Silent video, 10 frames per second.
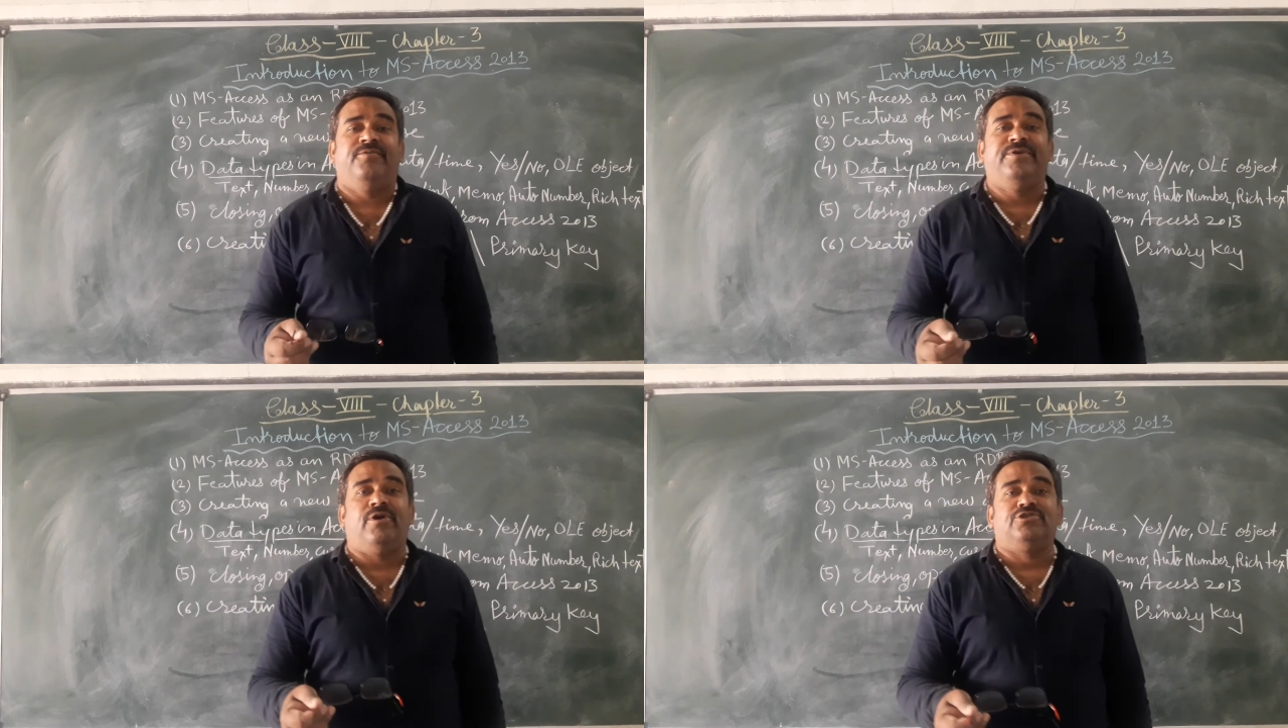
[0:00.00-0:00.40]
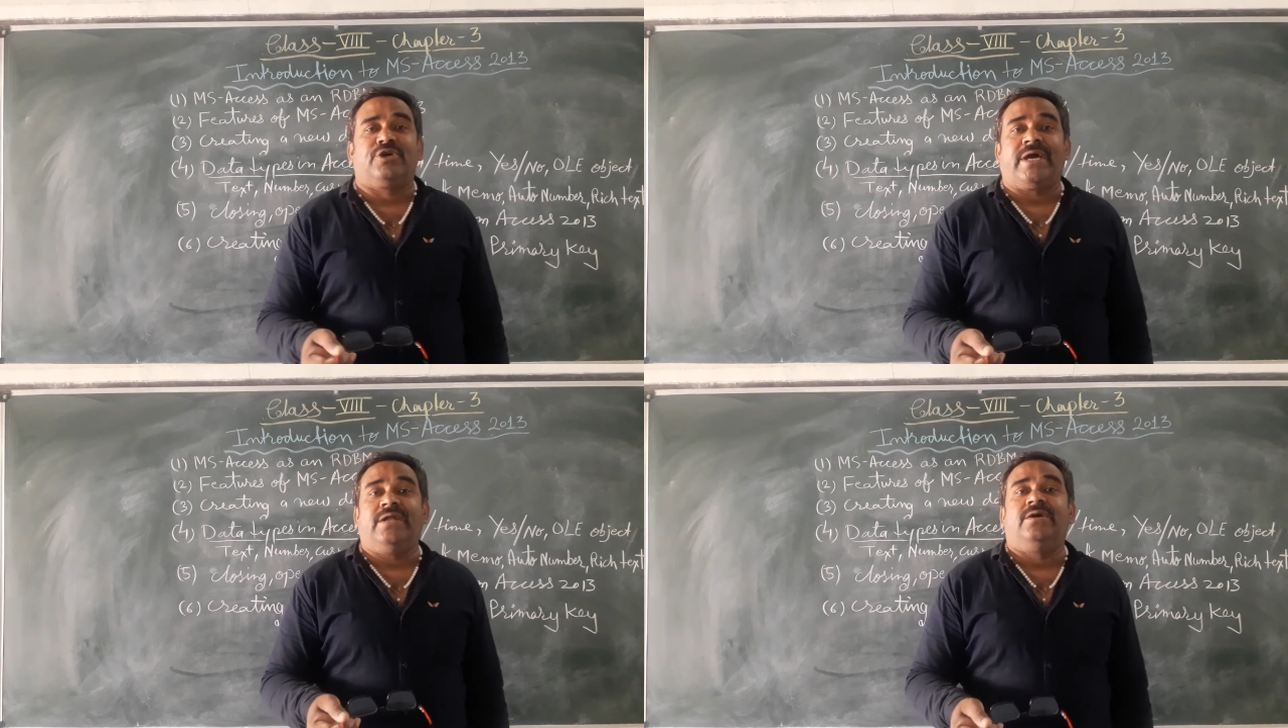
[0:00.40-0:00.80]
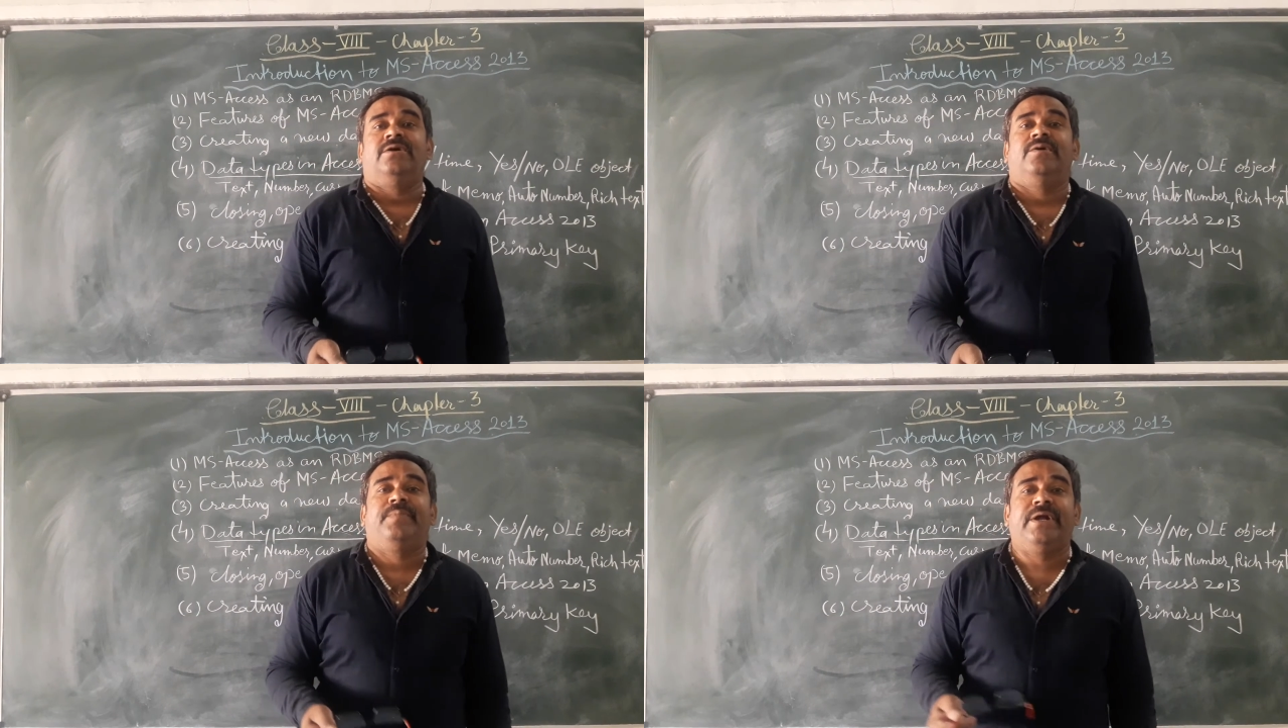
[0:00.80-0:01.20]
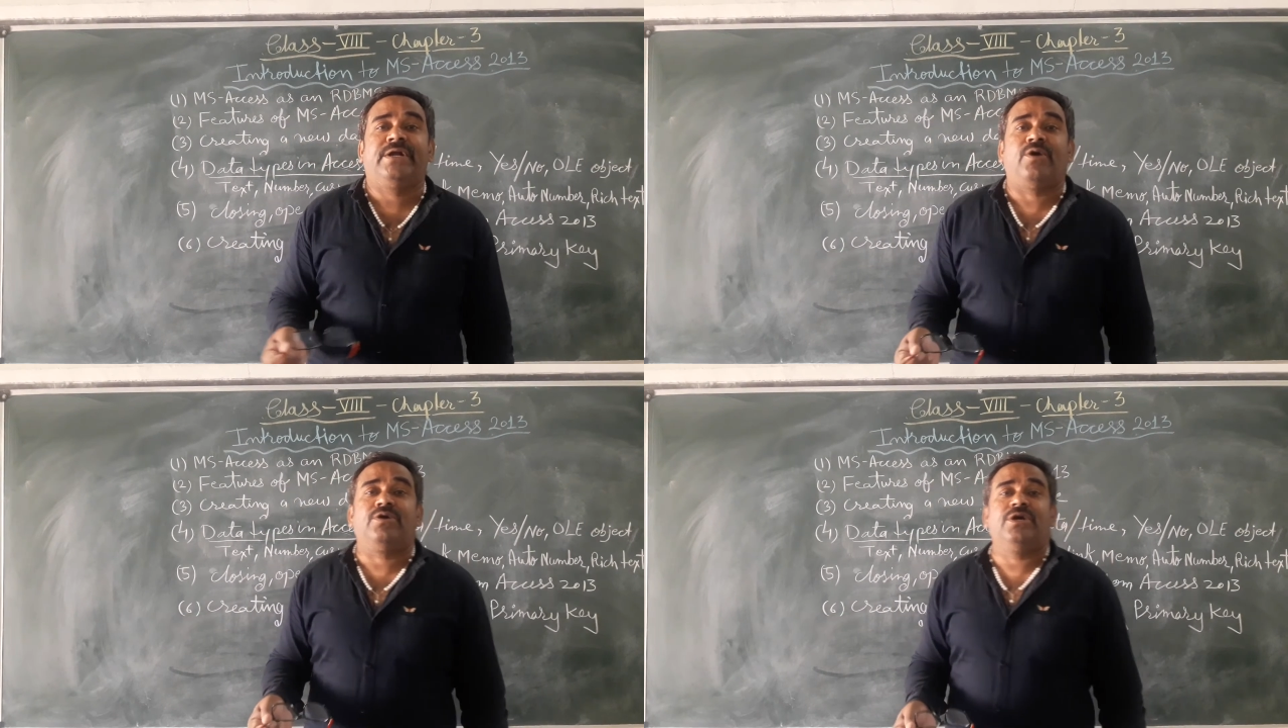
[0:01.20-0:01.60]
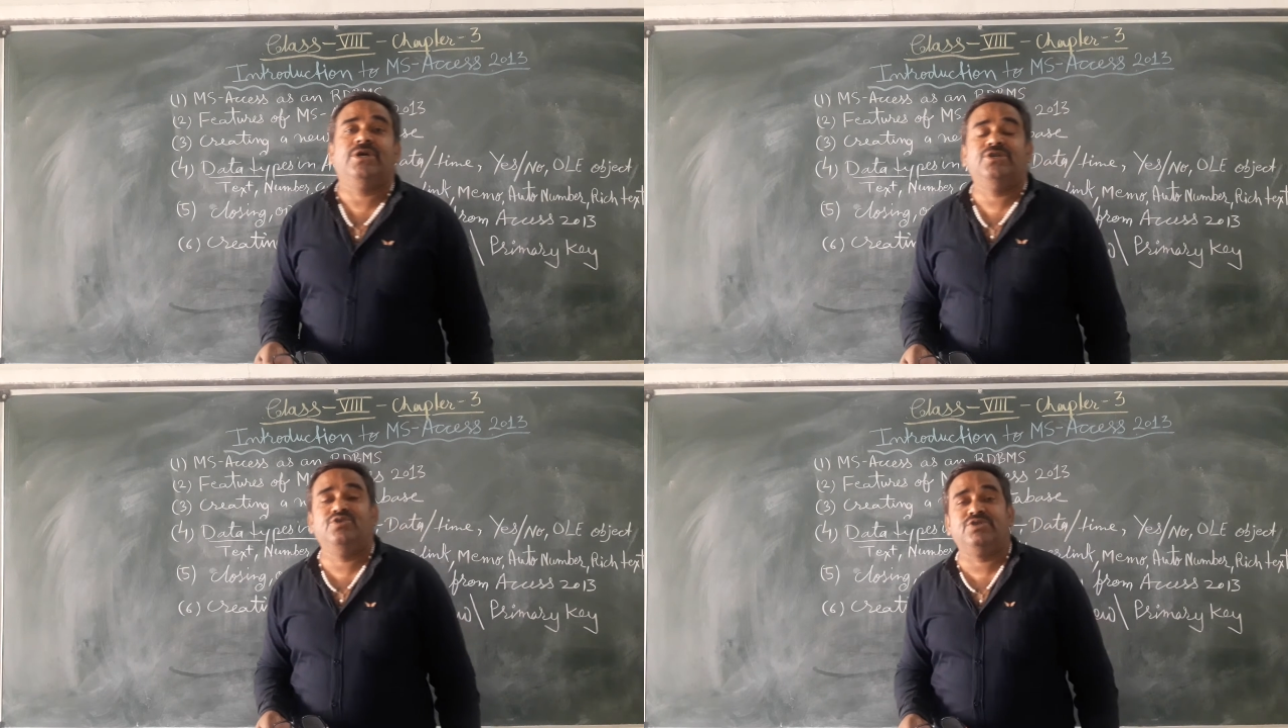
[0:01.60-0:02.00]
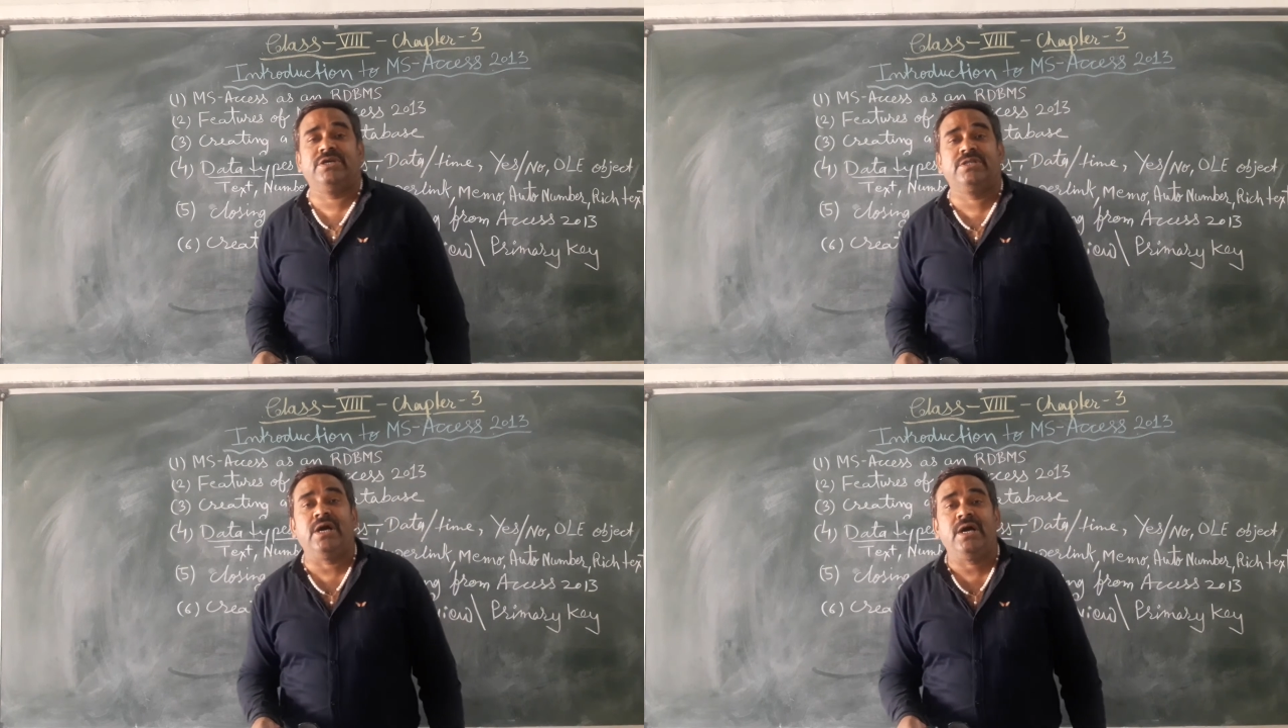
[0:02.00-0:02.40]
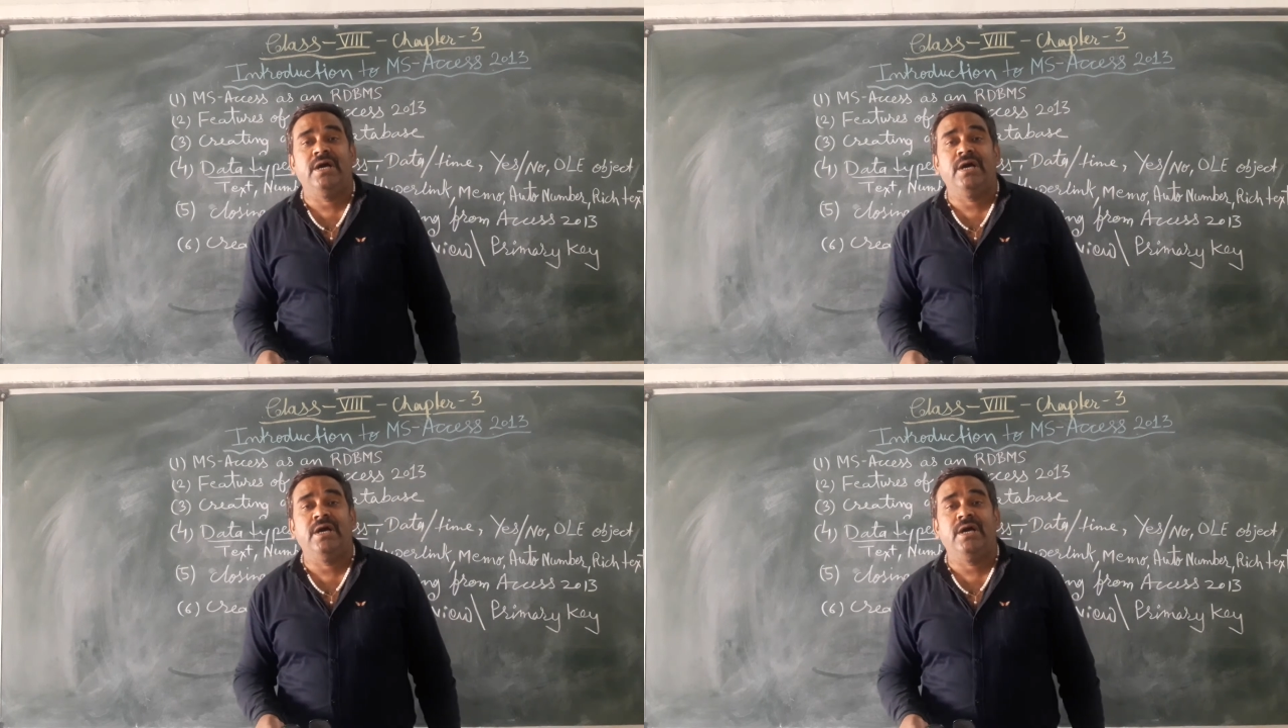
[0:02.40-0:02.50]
we also can print out using the